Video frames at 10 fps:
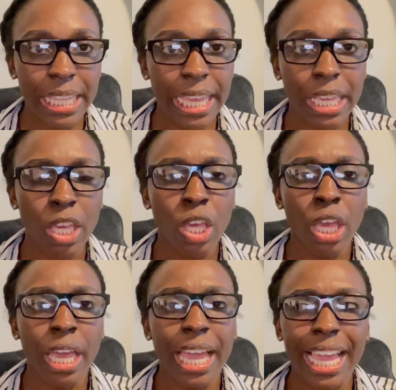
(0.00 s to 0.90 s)
Like
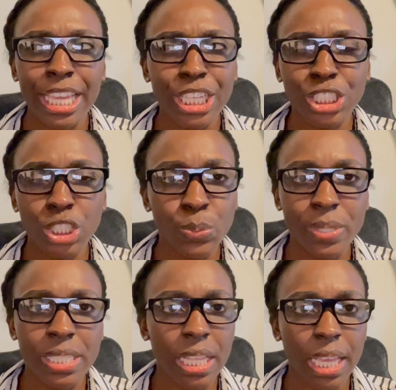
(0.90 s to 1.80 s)
it just
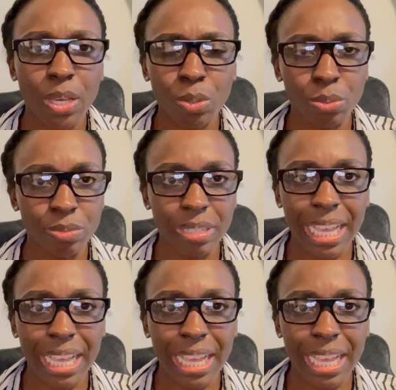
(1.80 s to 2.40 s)
was like, oh,